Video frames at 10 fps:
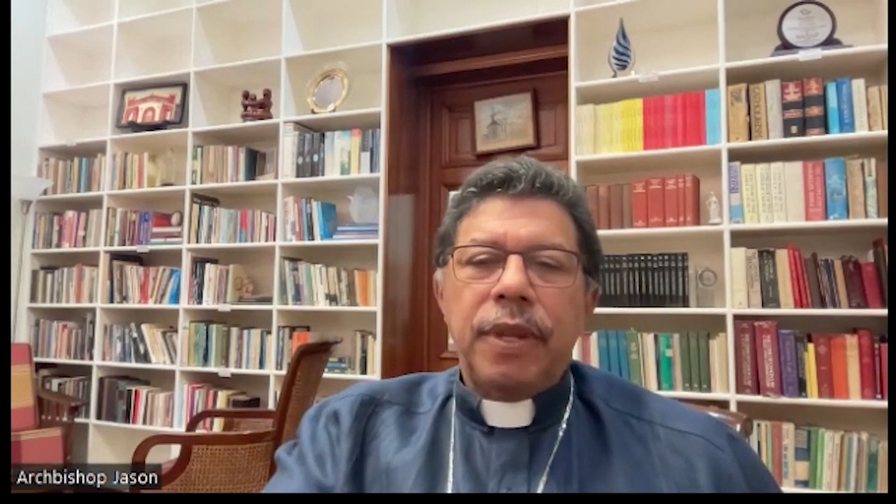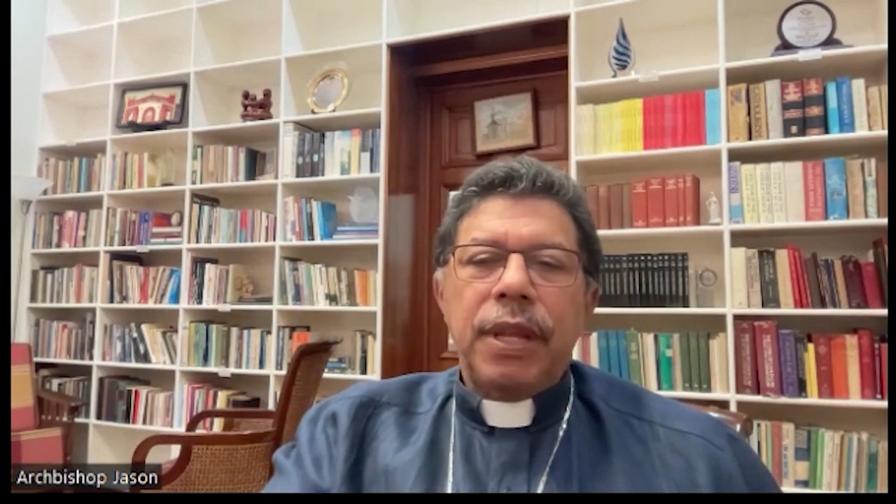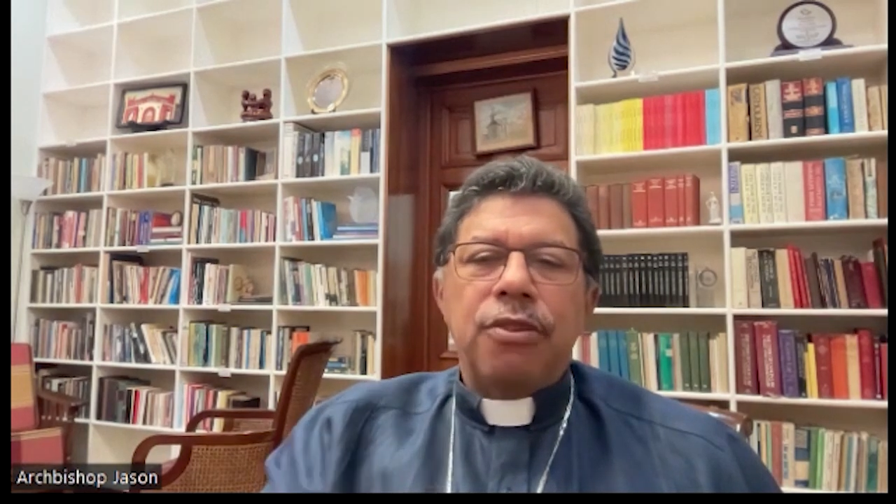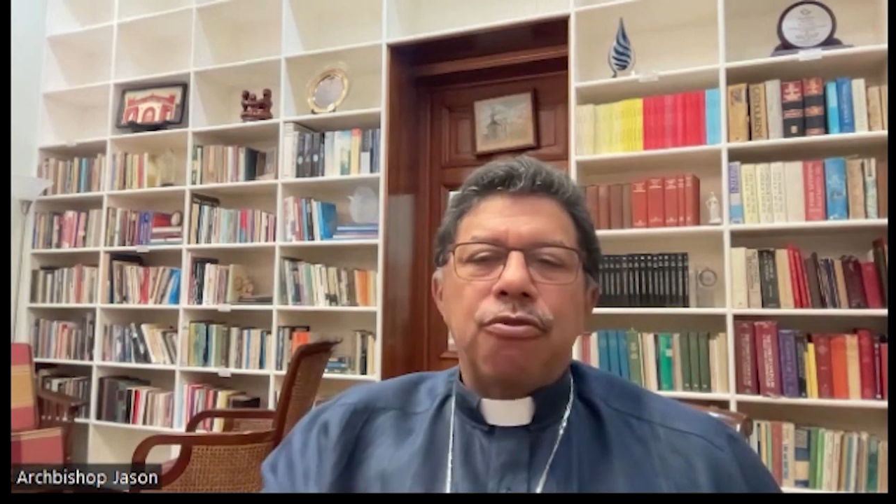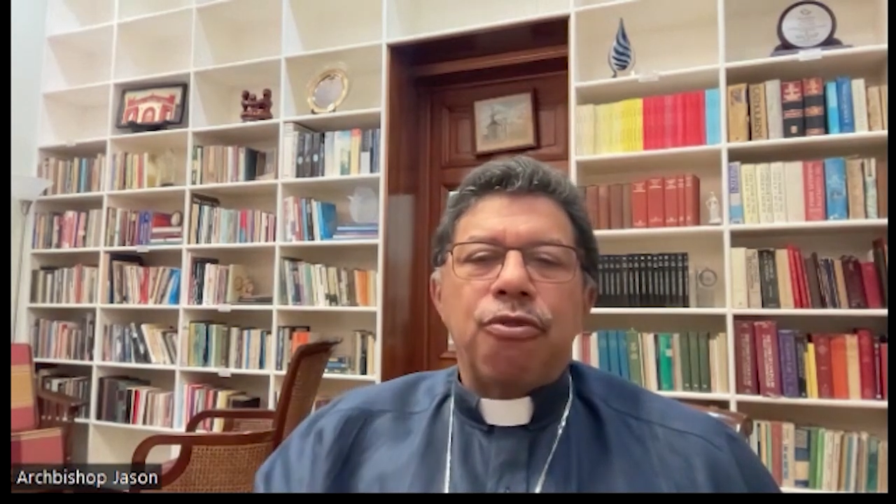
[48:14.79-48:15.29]

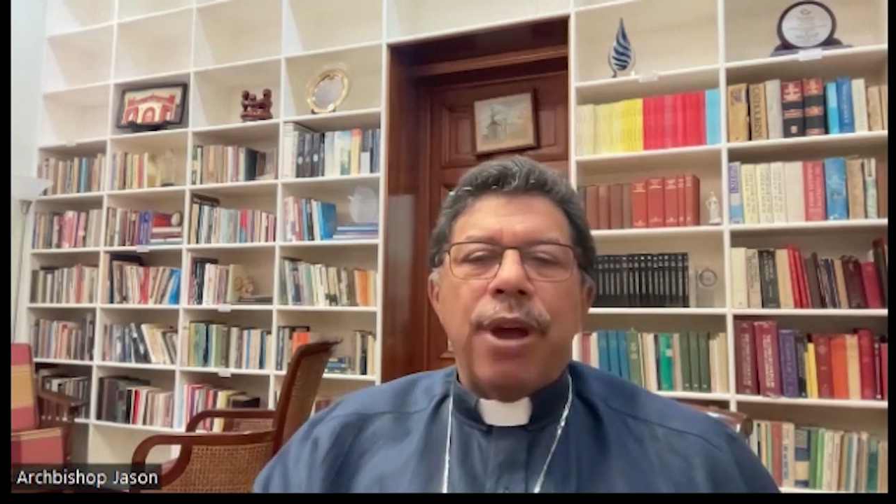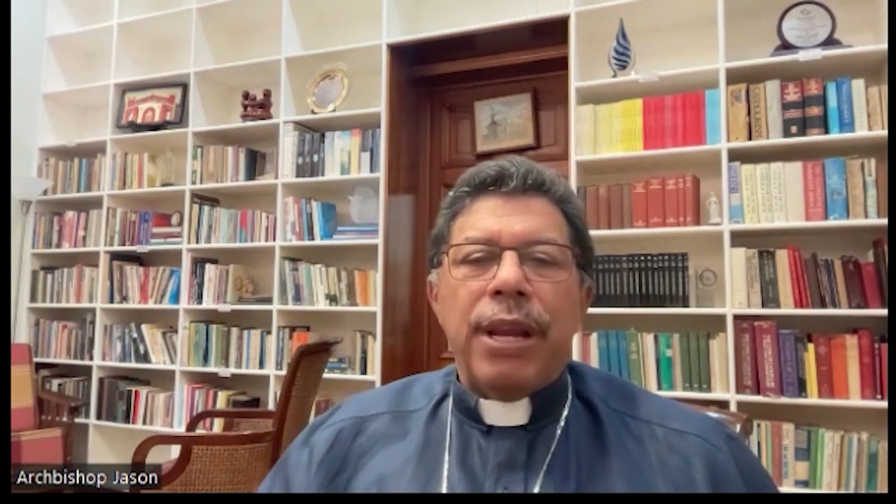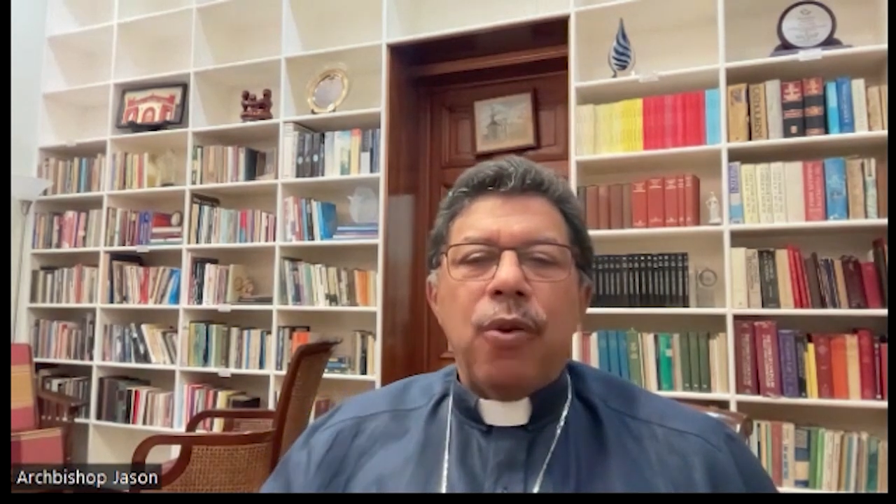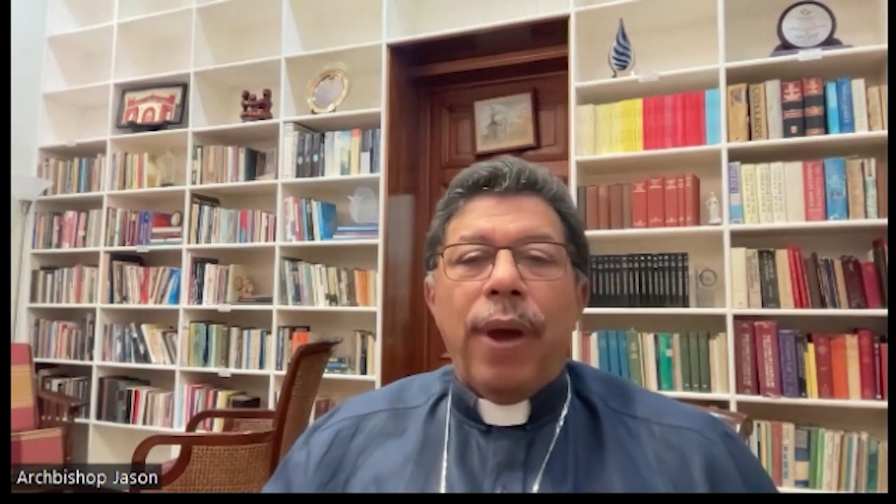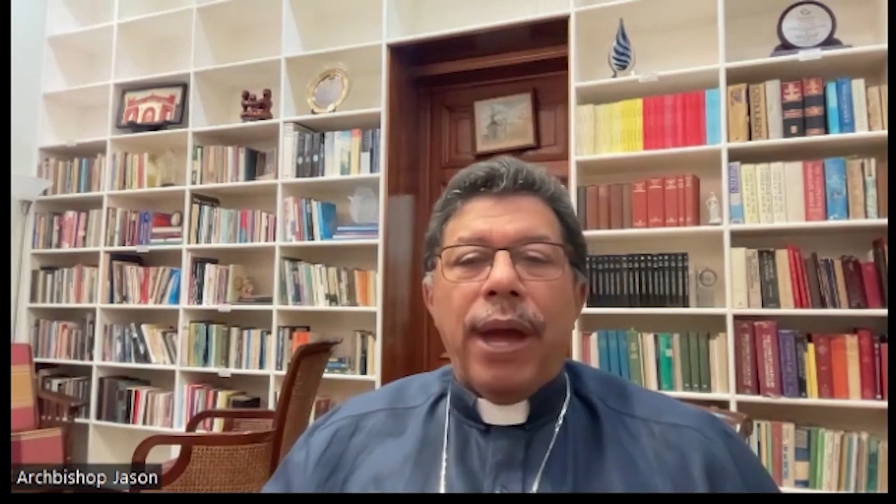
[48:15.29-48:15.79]
is
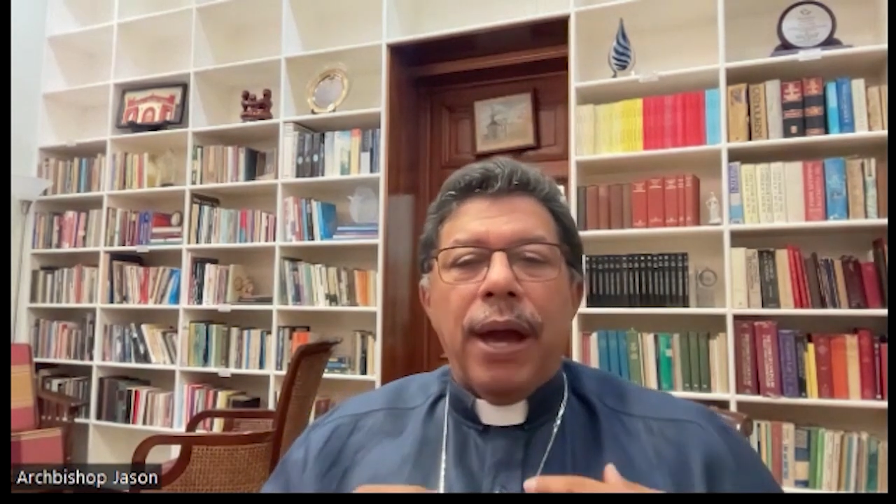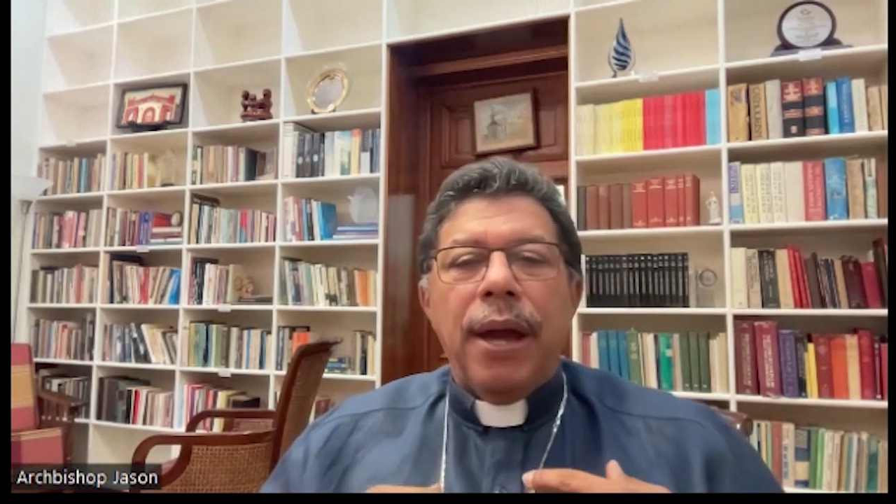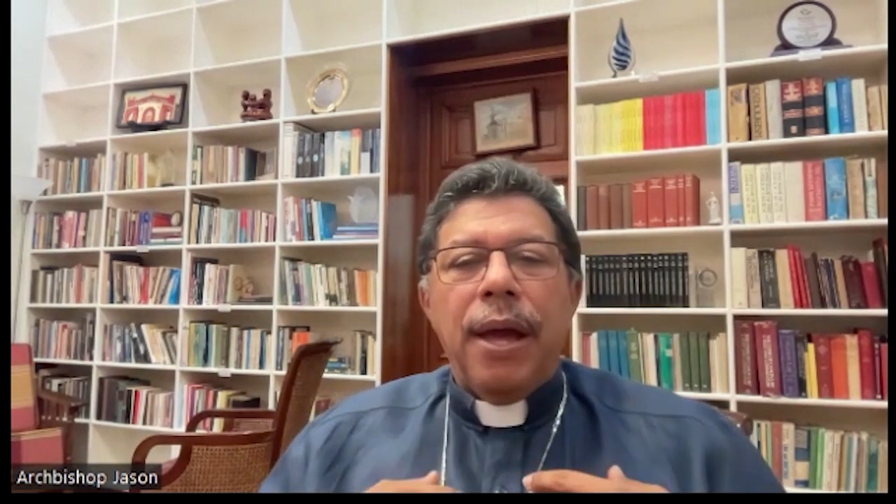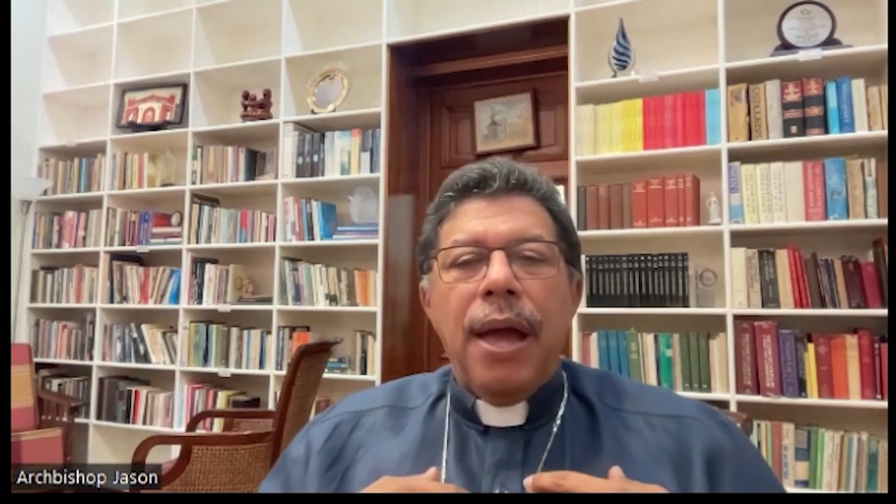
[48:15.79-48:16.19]
really where